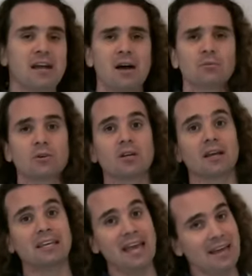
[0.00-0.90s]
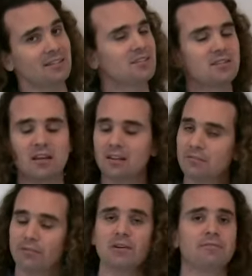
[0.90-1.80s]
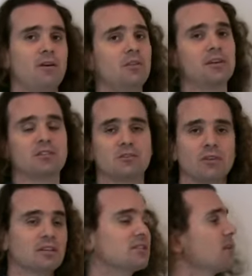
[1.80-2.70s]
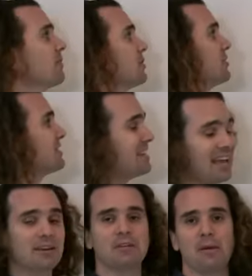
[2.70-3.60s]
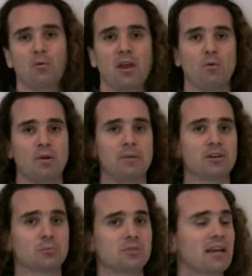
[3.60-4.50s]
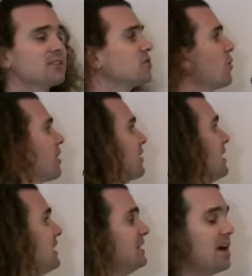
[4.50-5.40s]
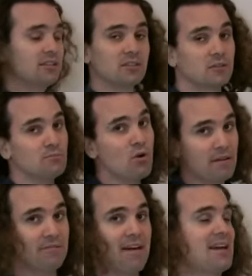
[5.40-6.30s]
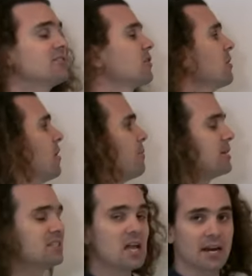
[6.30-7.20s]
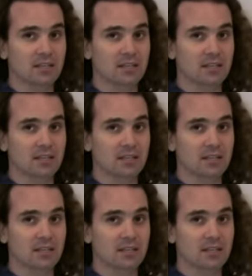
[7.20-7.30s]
downward, again, it's still in free fall, so the acceleration is negative 9.81 meters per second squared. Yes, it's moving faster, but it's not